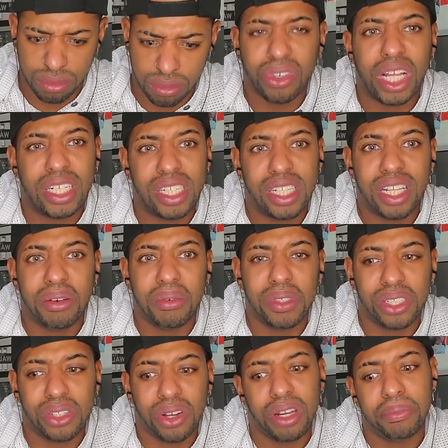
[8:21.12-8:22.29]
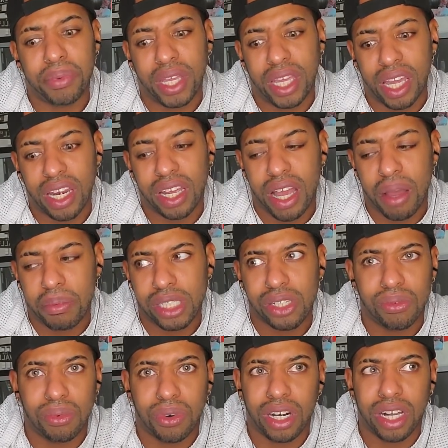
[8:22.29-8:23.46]
Well, that's the thing we saw in the beginning,
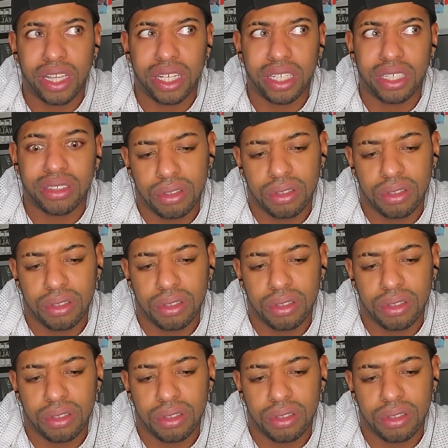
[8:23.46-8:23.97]
episode one, I think.